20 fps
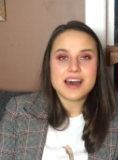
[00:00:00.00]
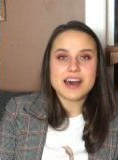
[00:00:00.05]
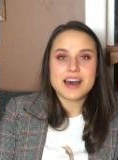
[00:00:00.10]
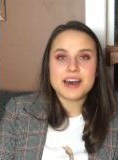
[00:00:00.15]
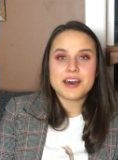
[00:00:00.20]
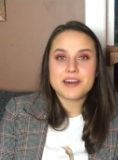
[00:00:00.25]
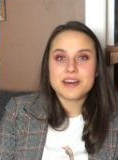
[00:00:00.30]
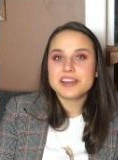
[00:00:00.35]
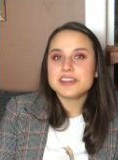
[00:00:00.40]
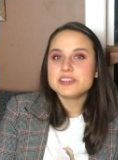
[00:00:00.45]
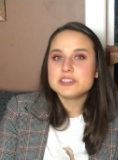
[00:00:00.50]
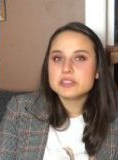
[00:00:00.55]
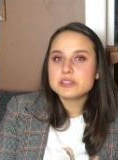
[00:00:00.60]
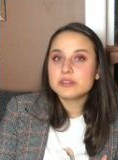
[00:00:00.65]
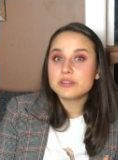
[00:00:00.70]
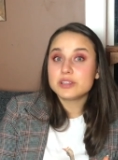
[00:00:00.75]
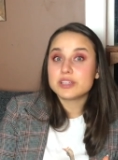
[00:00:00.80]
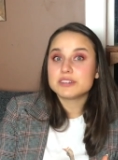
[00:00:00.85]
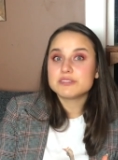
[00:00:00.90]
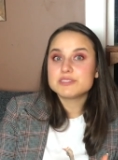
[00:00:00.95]
I
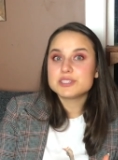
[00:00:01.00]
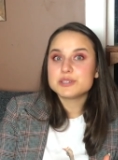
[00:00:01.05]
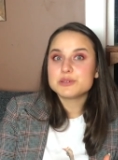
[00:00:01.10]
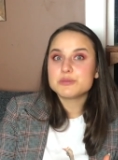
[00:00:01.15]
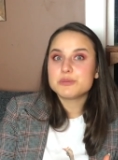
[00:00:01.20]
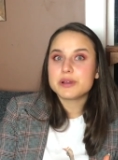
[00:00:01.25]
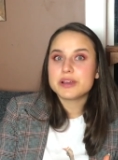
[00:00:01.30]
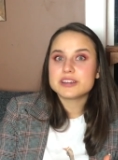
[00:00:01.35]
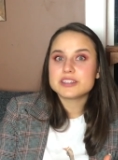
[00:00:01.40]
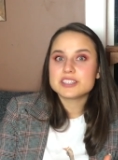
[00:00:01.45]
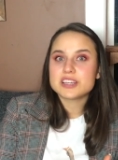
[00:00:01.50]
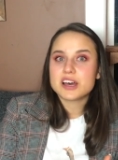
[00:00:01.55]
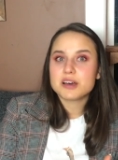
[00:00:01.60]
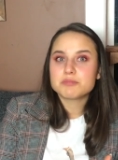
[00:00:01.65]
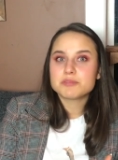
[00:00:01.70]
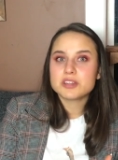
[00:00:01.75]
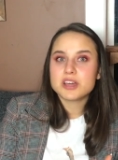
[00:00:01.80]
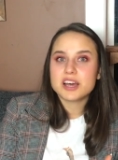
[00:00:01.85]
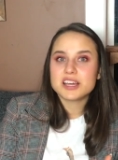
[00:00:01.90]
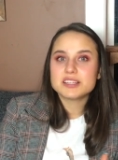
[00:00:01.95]
do love to wear a
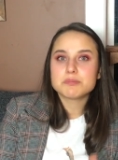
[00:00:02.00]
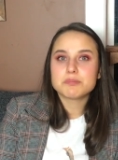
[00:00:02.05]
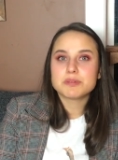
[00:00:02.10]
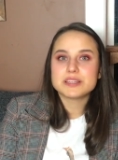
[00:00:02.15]
top knot,